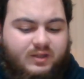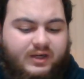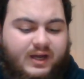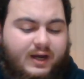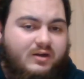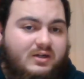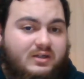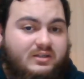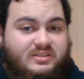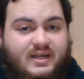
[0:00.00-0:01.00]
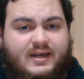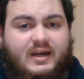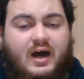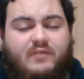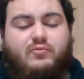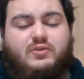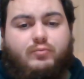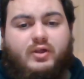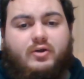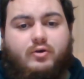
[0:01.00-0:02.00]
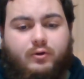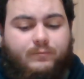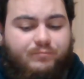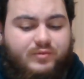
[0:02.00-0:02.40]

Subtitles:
Now, the second half was really good.